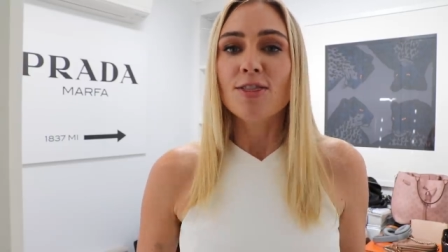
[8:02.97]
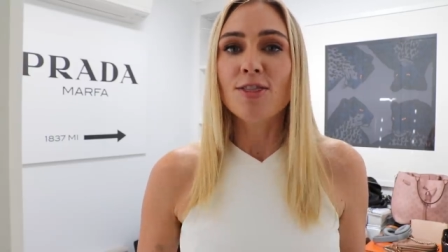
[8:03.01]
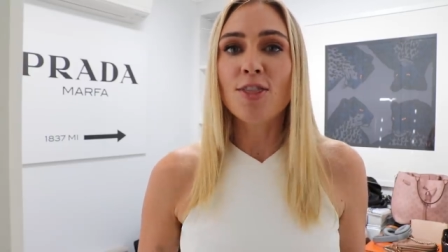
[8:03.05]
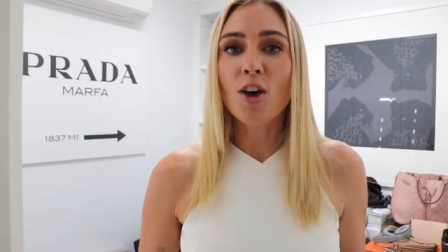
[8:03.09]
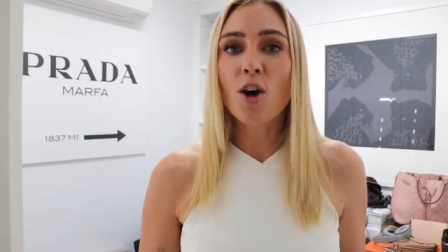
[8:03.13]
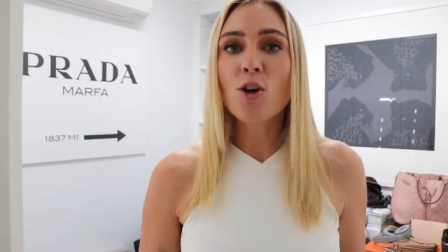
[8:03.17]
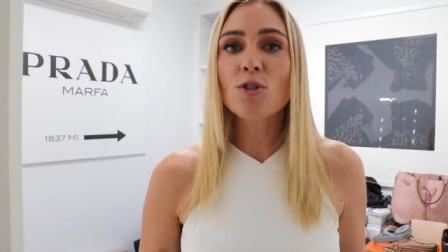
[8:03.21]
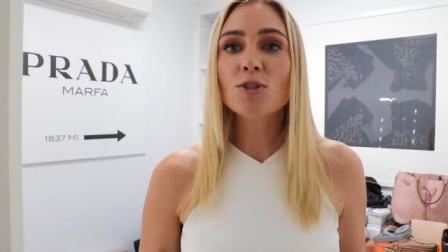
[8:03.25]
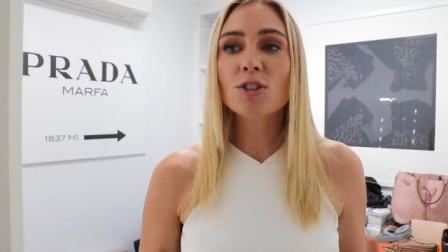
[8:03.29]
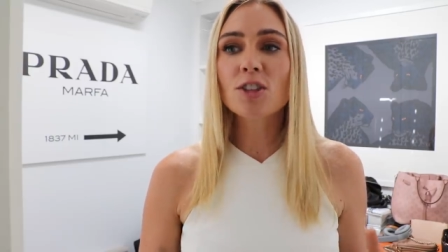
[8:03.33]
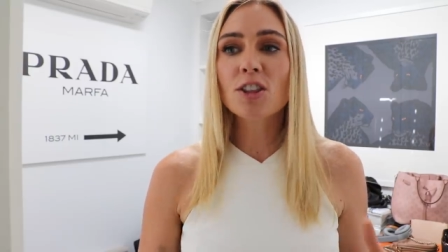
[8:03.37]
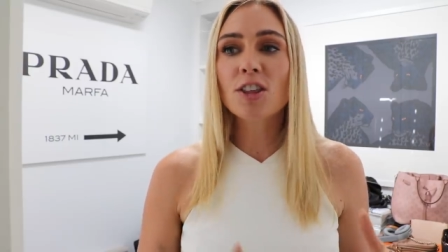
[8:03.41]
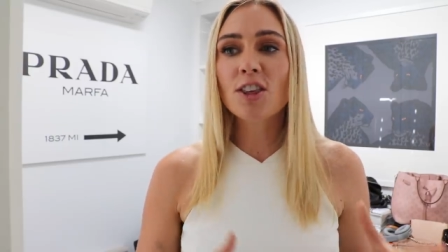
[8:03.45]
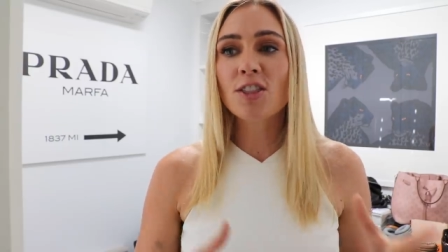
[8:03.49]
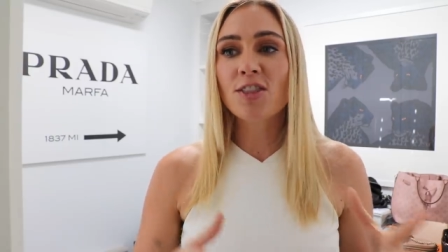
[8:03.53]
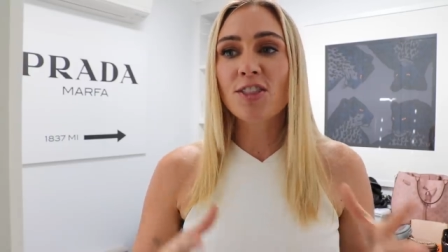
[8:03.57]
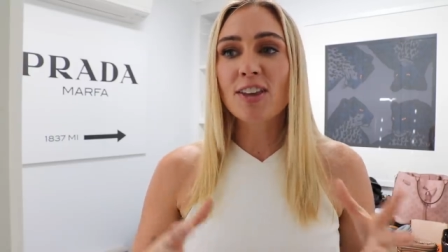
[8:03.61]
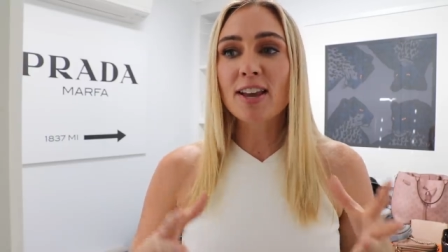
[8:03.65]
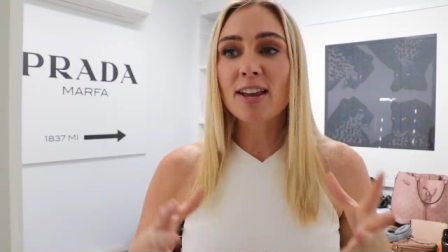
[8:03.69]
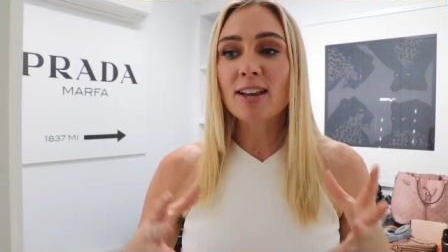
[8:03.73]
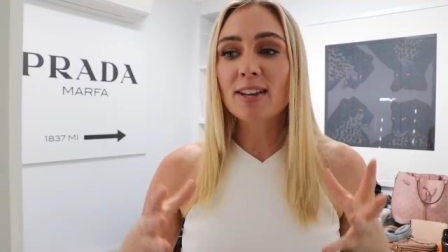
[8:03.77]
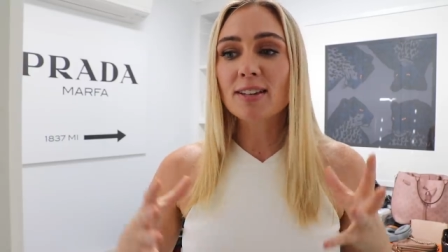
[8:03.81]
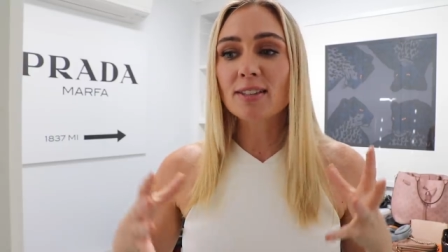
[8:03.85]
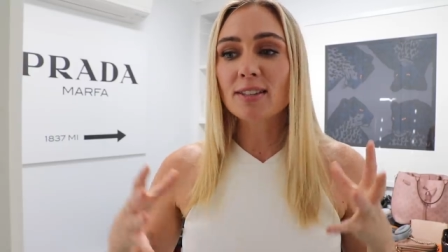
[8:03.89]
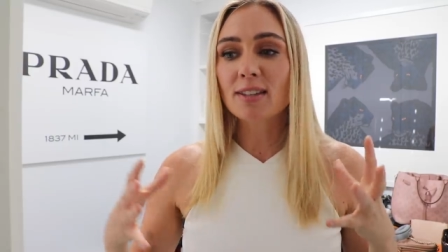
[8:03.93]
Those are the
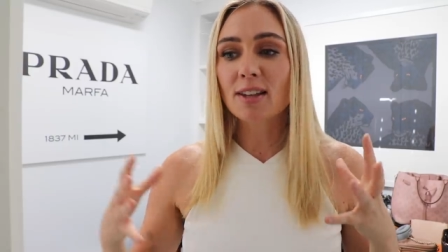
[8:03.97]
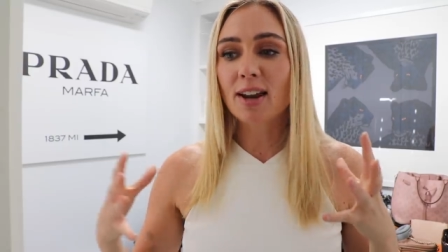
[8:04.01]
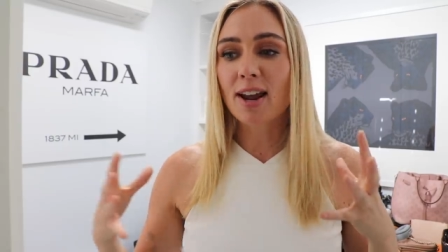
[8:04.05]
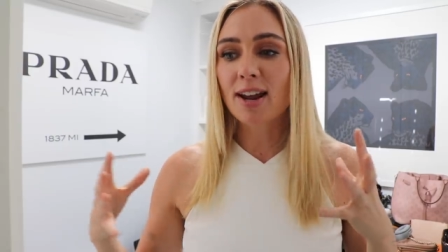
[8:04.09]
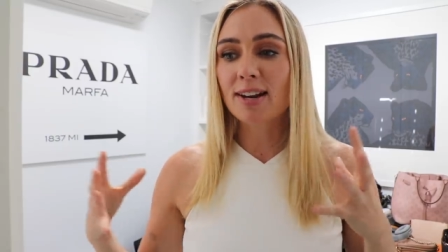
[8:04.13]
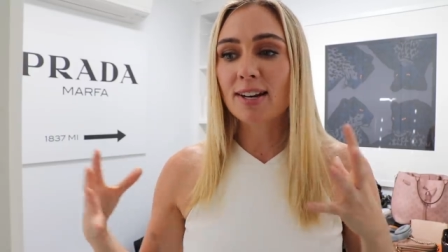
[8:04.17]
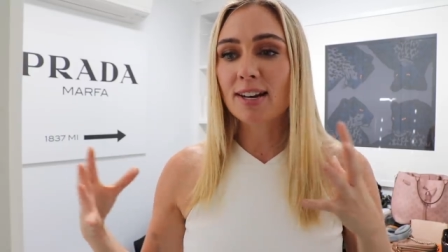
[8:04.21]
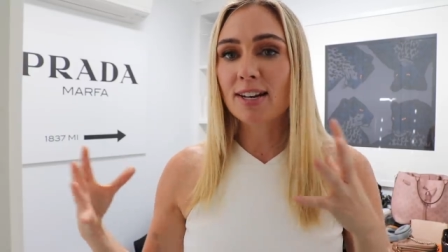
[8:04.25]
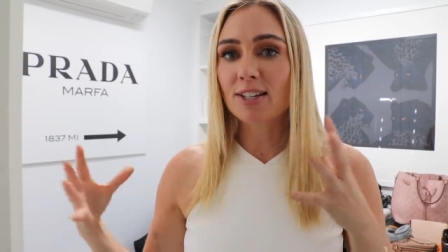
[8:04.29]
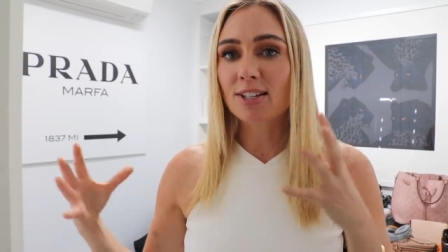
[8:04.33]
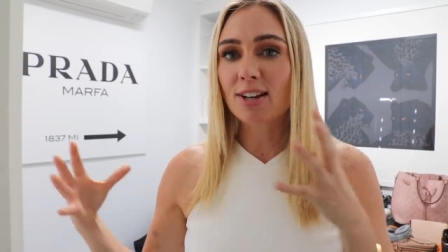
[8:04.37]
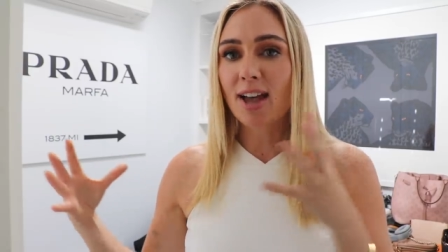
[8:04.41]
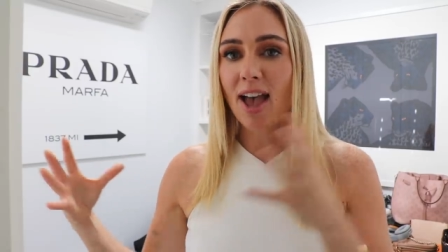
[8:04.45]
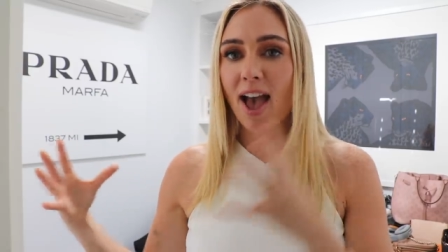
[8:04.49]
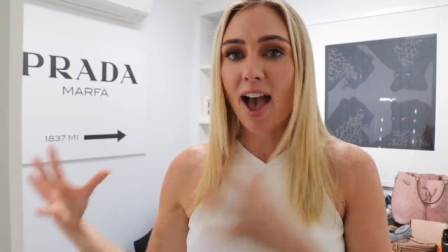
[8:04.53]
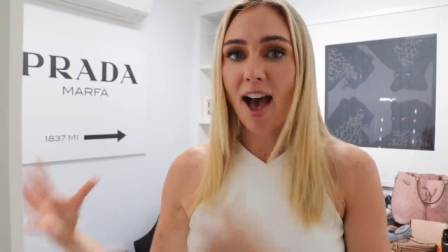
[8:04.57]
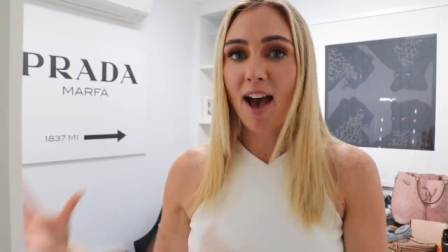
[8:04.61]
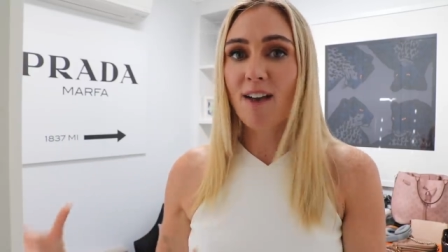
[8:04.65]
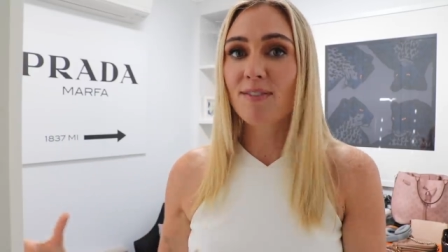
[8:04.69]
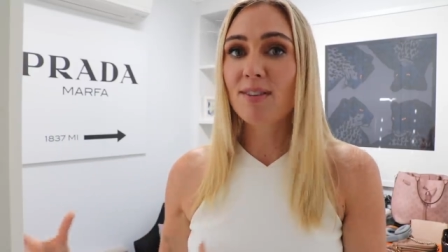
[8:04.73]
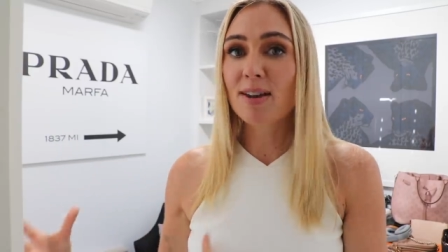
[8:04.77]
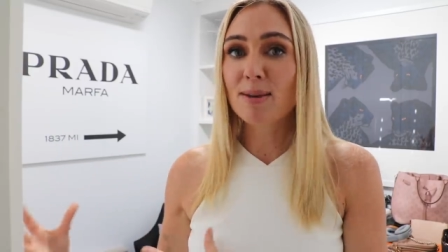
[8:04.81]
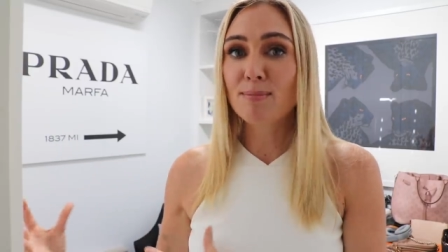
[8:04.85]
things that I need to have